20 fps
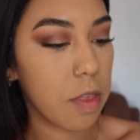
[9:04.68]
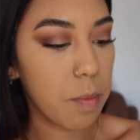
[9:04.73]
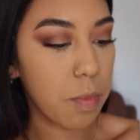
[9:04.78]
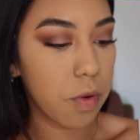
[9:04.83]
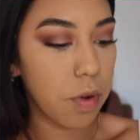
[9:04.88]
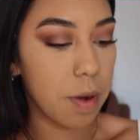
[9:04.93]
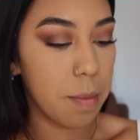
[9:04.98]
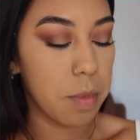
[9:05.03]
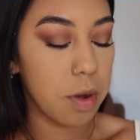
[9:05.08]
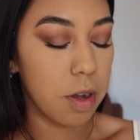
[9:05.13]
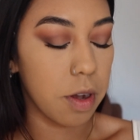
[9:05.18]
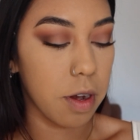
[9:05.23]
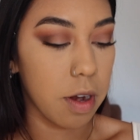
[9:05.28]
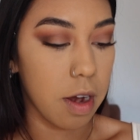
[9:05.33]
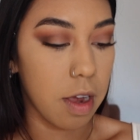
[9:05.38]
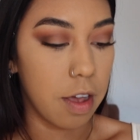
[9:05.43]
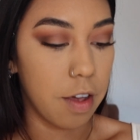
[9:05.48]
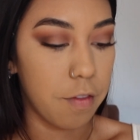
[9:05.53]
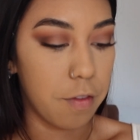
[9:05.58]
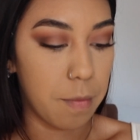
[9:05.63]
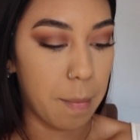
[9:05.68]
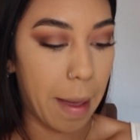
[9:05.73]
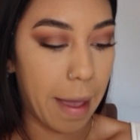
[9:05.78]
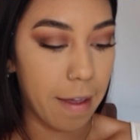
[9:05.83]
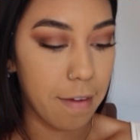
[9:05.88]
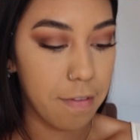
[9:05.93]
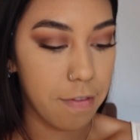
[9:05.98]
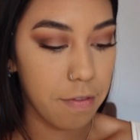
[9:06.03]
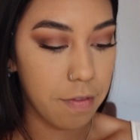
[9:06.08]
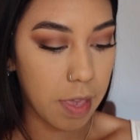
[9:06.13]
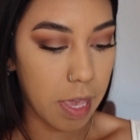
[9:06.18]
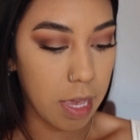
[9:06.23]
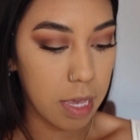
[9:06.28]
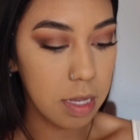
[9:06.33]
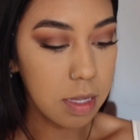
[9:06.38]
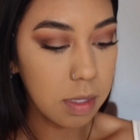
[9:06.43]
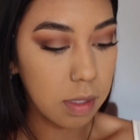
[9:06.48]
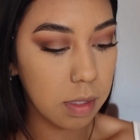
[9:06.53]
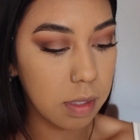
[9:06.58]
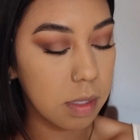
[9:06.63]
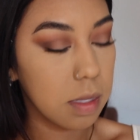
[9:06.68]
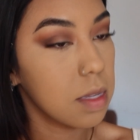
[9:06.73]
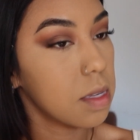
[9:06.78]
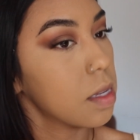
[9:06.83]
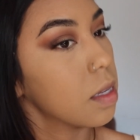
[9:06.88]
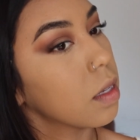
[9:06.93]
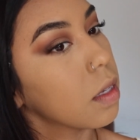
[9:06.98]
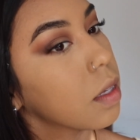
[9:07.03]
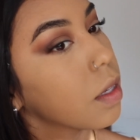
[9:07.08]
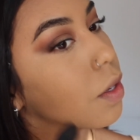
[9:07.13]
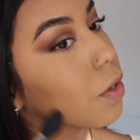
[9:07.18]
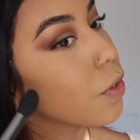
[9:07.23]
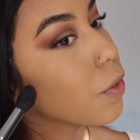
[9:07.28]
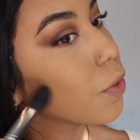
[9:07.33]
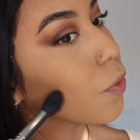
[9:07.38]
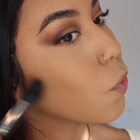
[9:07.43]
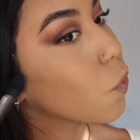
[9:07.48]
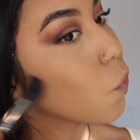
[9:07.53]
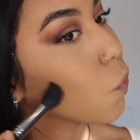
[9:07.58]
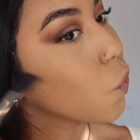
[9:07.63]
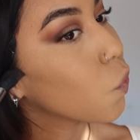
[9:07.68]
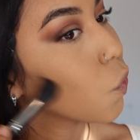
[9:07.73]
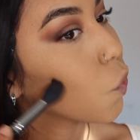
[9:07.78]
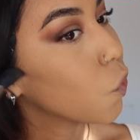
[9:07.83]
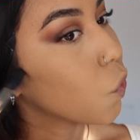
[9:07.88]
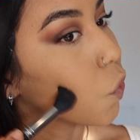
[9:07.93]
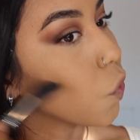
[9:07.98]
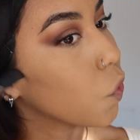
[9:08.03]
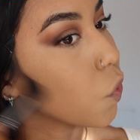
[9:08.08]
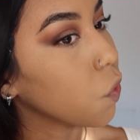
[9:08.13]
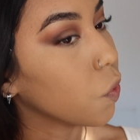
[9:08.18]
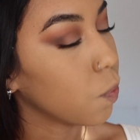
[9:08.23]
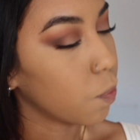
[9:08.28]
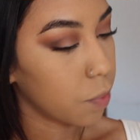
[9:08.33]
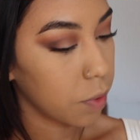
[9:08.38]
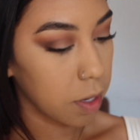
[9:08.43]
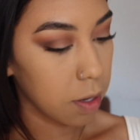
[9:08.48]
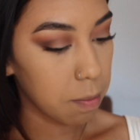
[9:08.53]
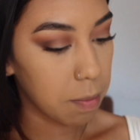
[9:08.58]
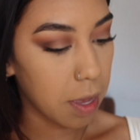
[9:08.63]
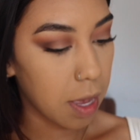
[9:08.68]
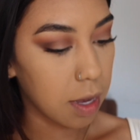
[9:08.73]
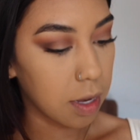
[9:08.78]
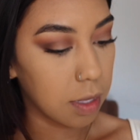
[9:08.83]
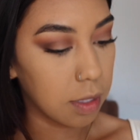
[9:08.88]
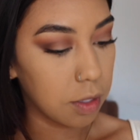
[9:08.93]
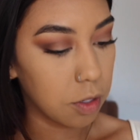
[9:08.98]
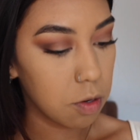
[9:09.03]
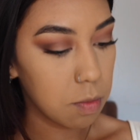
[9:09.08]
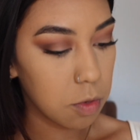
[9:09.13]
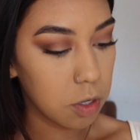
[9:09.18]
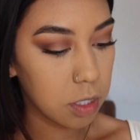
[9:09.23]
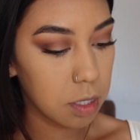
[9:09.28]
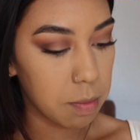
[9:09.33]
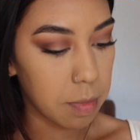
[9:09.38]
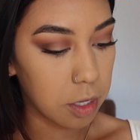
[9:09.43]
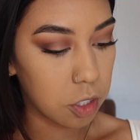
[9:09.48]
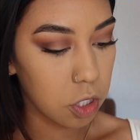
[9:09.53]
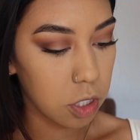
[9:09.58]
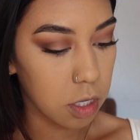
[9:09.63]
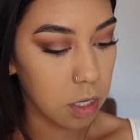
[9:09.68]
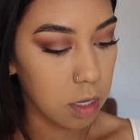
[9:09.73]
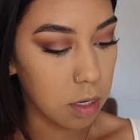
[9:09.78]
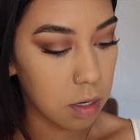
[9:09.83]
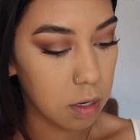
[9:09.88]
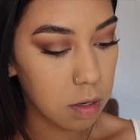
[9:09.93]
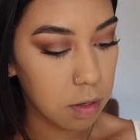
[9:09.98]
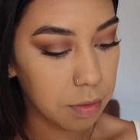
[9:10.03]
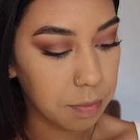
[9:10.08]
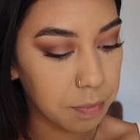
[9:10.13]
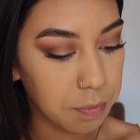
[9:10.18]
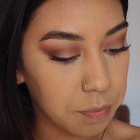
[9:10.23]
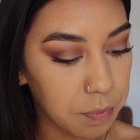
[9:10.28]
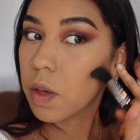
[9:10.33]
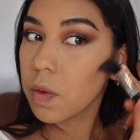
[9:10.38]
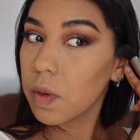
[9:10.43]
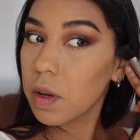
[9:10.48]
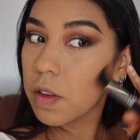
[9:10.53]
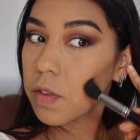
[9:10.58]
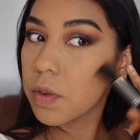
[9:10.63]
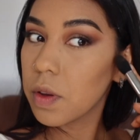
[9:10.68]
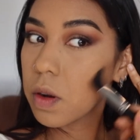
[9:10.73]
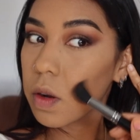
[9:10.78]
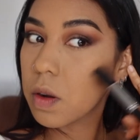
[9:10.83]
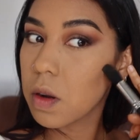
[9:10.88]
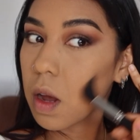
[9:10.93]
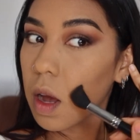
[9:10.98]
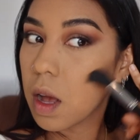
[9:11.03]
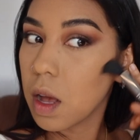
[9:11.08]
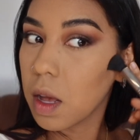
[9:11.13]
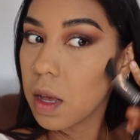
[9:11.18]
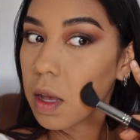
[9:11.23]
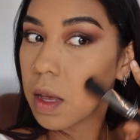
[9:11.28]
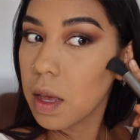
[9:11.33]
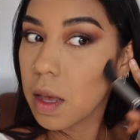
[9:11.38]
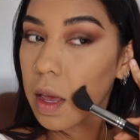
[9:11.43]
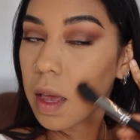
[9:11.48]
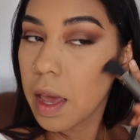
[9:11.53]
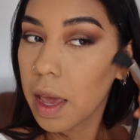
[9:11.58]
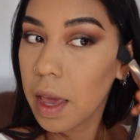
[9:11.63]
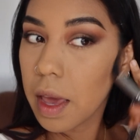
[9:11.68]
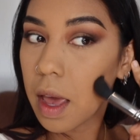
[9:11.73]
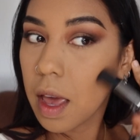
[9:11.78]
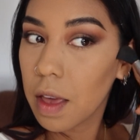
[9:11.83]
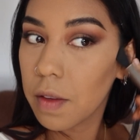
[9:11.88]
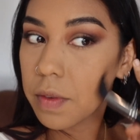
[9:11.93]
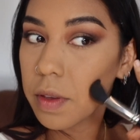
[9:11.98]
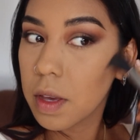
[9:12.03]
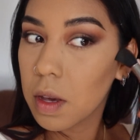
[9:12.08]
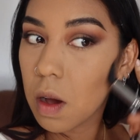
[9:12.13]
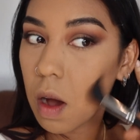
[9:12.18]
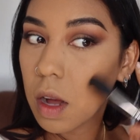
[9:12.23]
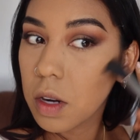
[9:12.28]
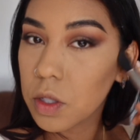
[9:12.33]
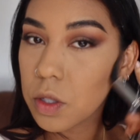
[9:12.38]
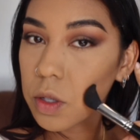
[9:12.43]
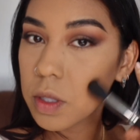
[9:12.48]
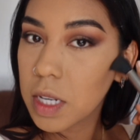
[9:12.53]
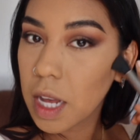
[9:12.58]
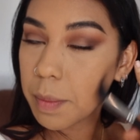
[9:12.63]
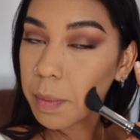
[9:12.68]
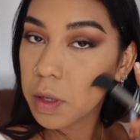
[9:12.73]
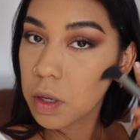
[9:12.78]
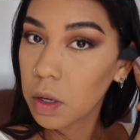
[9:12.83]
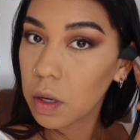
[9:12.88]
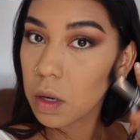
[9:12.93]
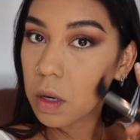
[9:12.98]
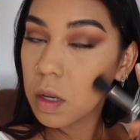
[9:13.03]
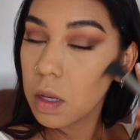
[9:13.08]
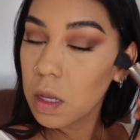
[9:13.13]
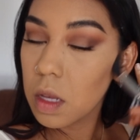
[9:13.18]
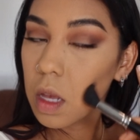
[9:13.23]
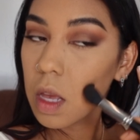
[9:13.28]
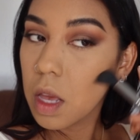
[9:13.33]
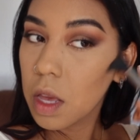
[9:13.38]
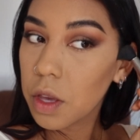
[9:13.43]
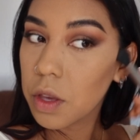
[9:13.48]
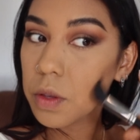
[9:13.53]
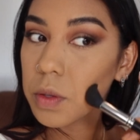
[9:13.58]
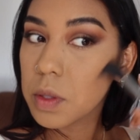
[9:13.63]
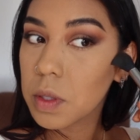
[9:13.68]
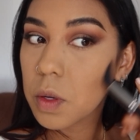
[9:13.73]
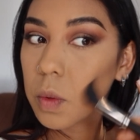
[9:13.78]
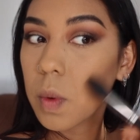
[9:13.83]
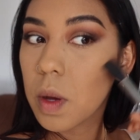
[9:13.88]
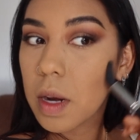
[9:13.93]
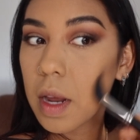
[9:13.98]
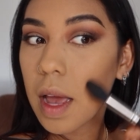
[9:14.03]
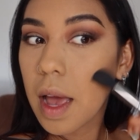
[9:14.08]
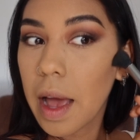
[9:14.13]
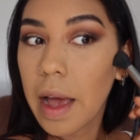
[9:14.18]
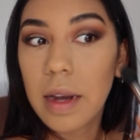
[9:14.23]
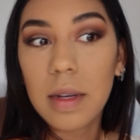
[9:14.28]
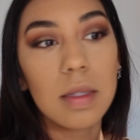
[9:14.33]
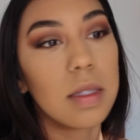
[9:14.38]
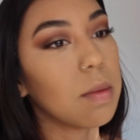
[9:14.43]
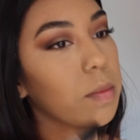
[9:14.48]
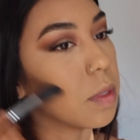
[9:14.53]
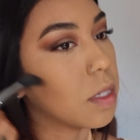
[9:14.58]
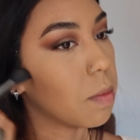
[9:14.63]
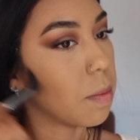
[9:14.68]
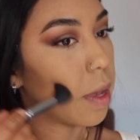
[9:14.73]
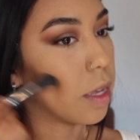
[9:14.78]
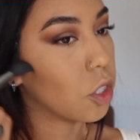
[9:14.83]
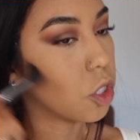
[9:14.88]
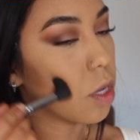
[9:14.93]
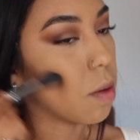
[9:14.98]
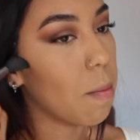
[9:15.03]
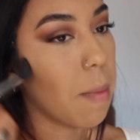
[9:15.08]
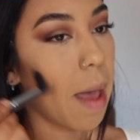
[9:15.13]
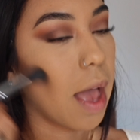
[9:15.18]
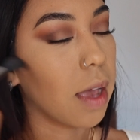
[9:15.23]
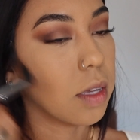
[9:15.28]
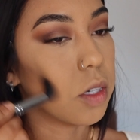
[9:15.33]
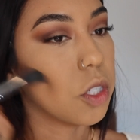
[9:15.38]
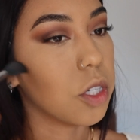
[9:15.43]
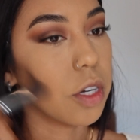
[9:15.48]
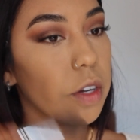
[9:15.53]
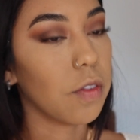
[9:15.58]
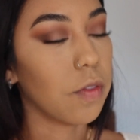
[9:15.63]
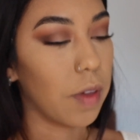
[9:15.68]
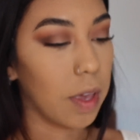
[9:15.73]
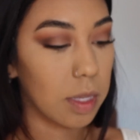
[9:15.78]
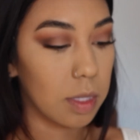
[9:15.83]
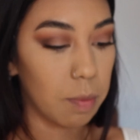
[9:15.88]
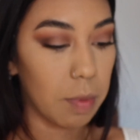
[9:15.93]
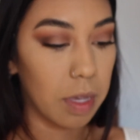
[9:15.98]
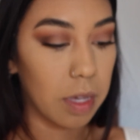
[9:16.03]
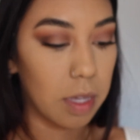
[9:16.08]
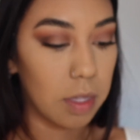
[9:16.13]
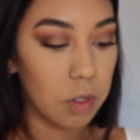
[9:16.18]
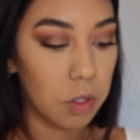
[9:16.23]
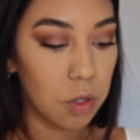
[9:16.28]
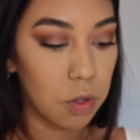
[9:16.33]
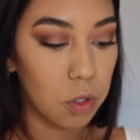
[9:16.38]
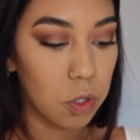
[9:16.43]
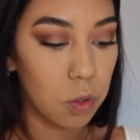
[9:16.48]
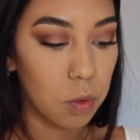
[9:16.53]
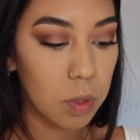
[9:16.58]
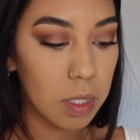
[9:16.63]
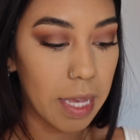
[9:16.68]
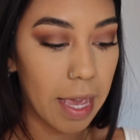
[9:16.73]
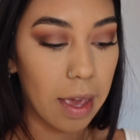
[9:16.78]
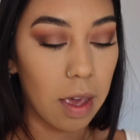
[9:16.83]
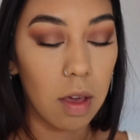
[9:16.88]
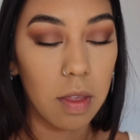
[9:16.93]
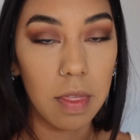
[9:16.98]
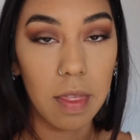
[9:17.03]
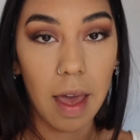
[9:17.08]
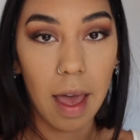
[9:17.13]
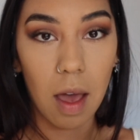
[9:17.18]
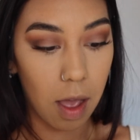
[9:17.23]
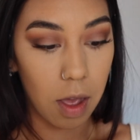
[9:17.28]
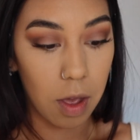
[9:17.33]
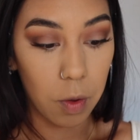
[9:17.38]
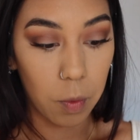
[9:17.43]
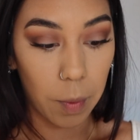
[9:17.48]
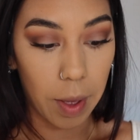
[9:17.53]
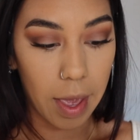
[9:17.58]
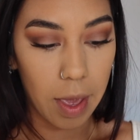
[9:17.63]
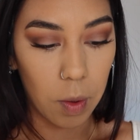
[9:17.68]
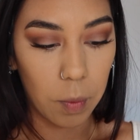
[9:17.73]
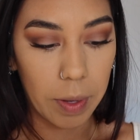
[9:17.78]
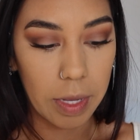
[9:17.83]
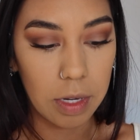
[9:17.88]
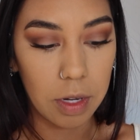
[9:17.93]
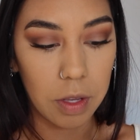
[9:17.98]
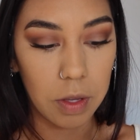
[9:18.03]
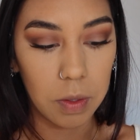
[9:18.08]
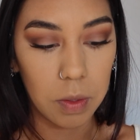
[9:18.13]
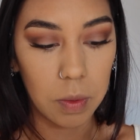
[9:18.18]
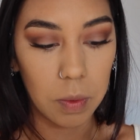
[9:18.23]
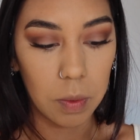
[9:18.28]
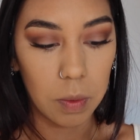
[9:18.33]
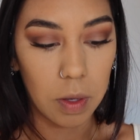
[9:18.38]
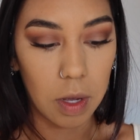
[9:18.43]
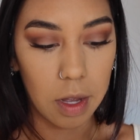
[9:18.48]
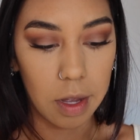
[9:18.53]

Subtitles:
the perimeter of my face to bring back a little more dimension. Even if you're not a heavy contour type of girl, you still want to add some dimension back into your face because you do take that away when you